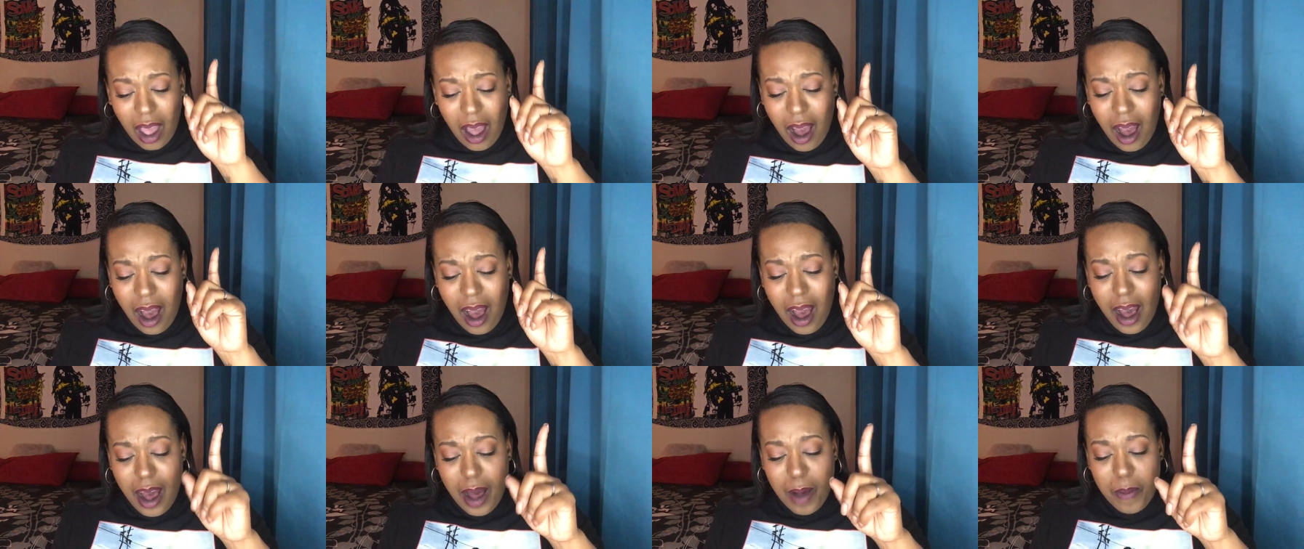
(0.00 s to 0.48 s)

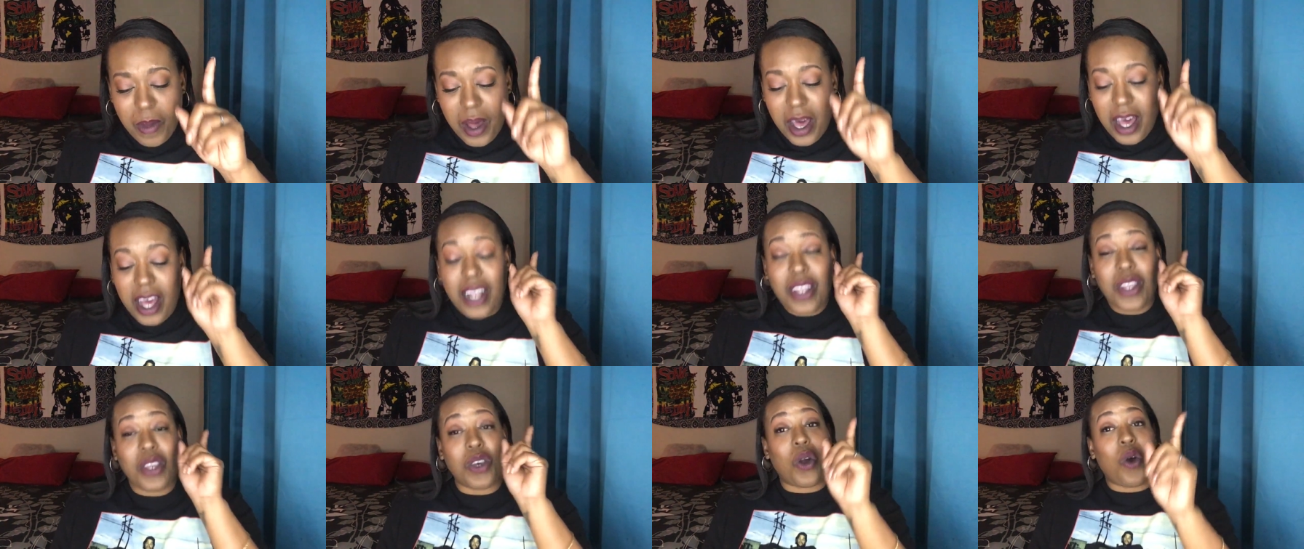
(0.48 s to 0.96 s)
um,
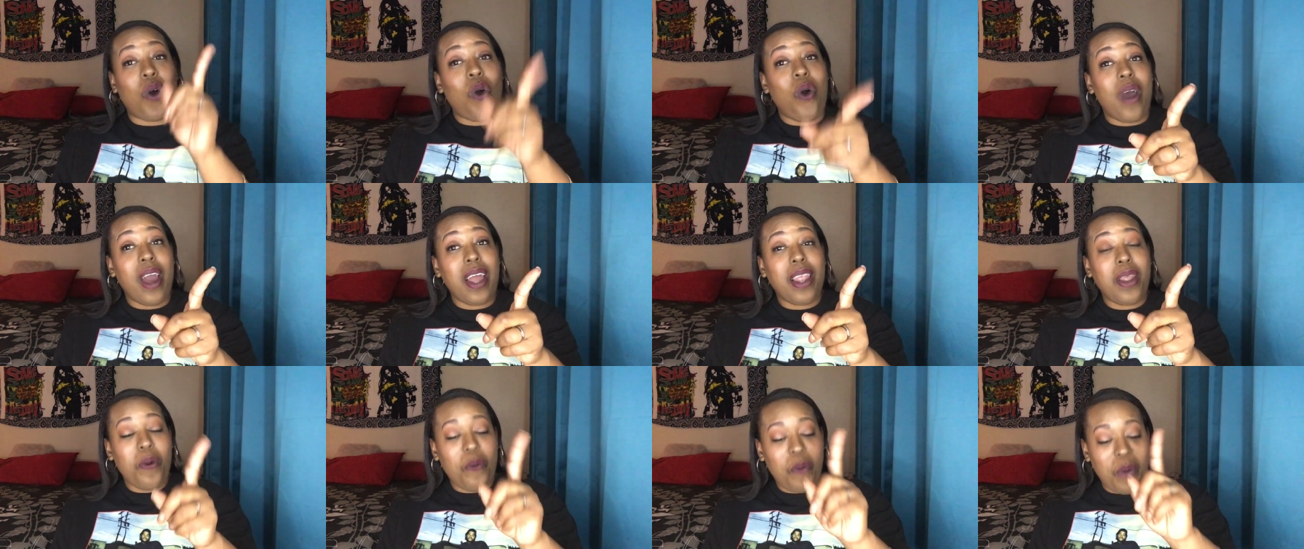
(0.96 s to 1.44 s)

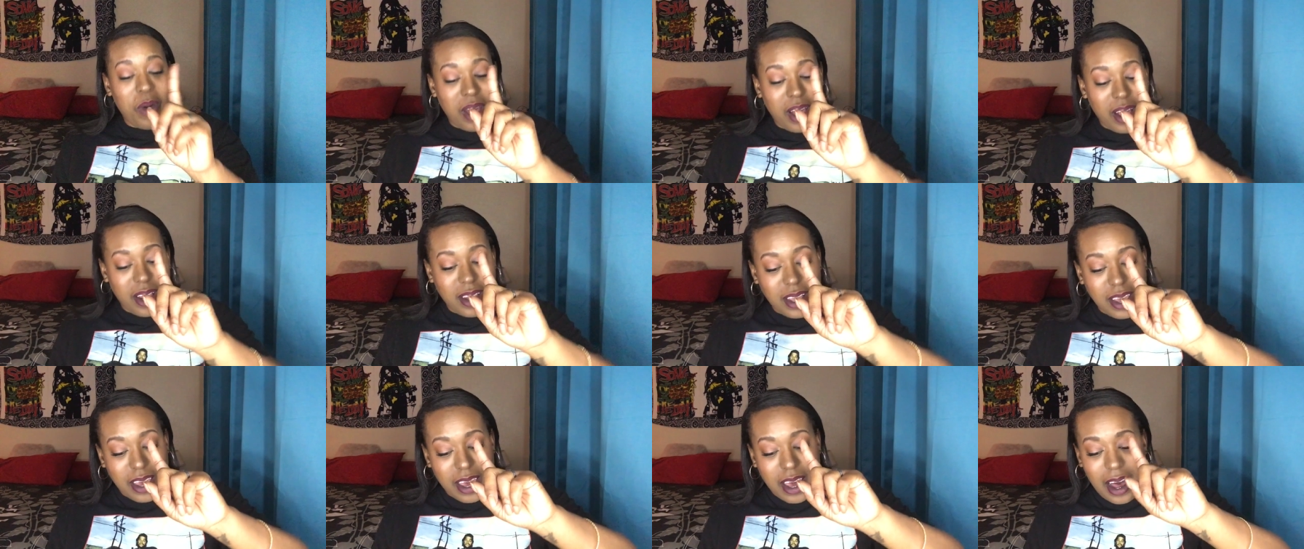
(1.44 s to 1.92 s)
Tequila,
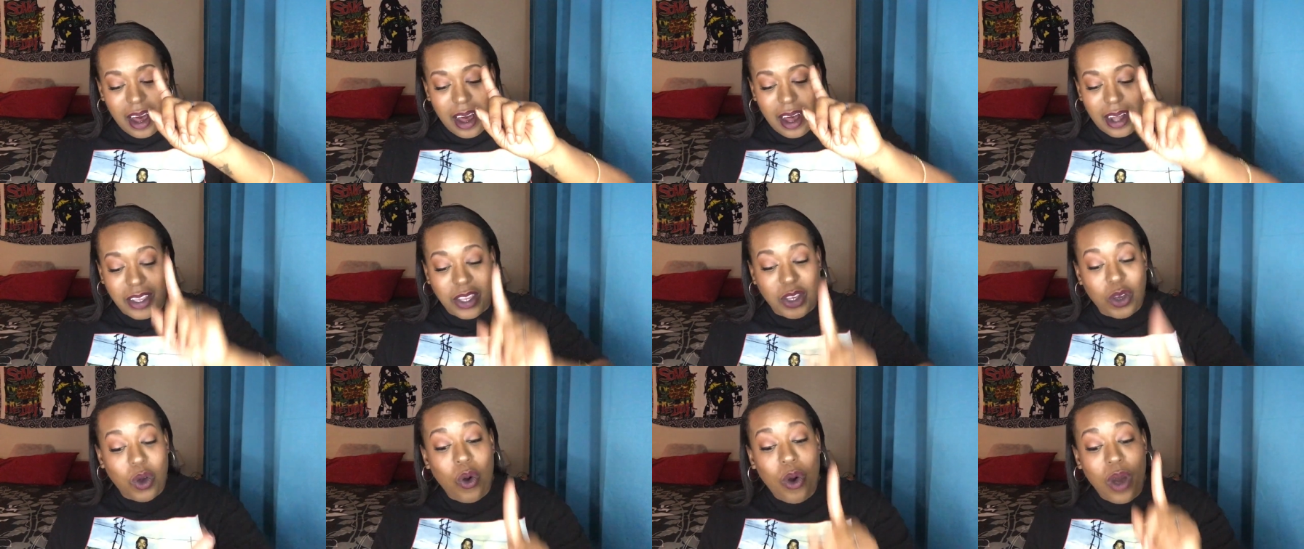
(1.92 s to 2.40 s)
Will, uh,
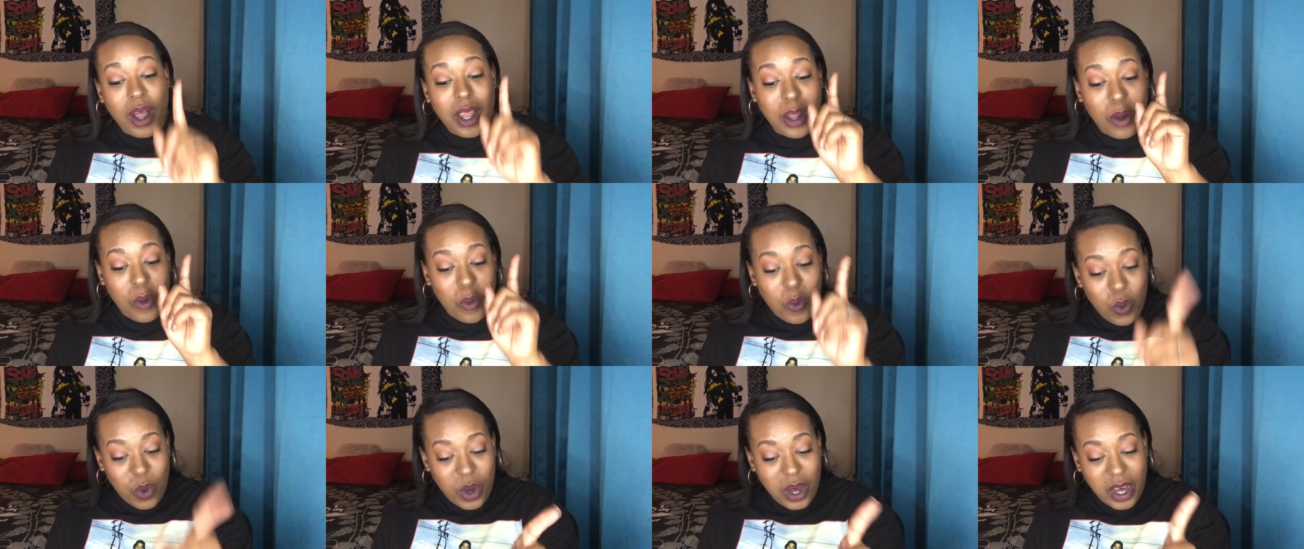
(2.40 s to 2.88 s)
Tequila
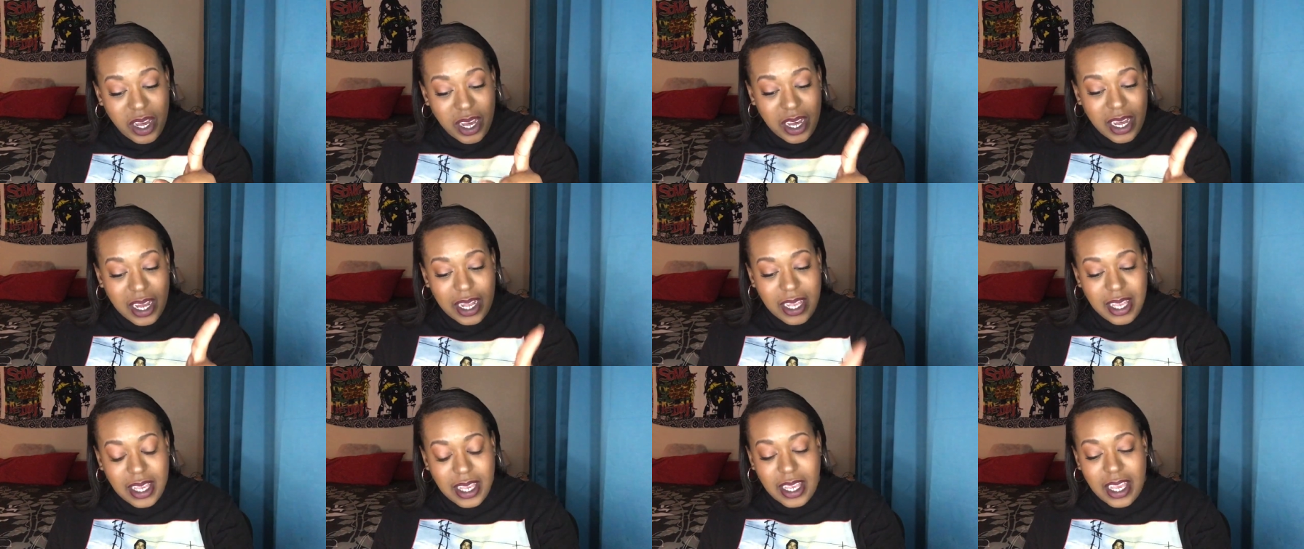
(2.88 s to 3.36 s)

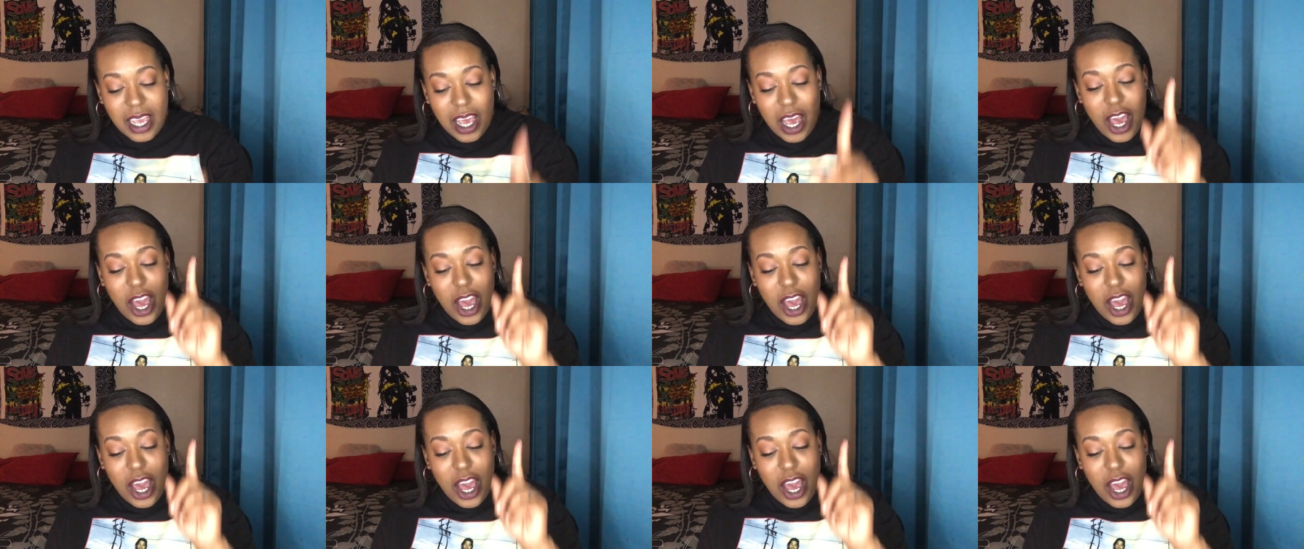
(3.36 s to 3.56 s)
Woods,